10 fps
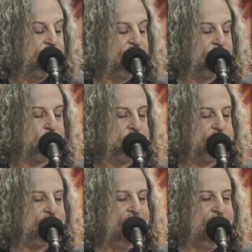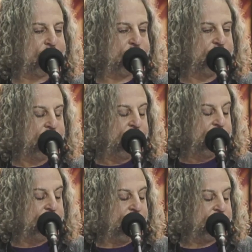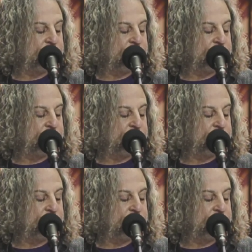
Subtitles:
And we laugh like